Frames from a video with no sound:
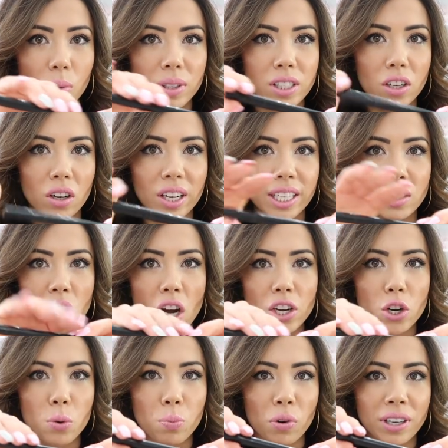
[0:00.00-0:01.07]
what's it called? It's
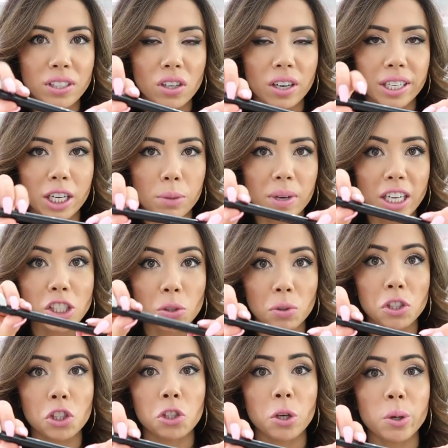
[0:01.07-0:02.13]
got no print on here, but I just
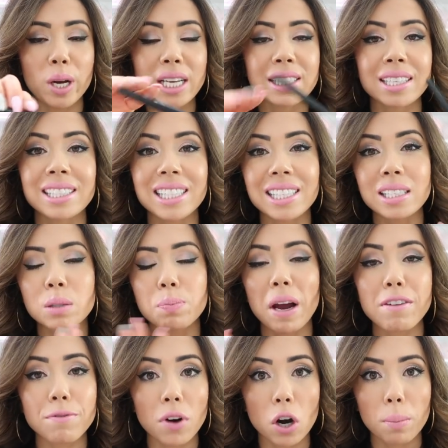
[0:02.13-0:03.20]
want to show you guys because this is
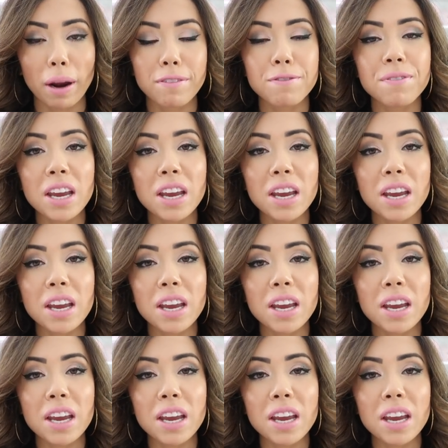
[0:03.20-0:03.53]
by far my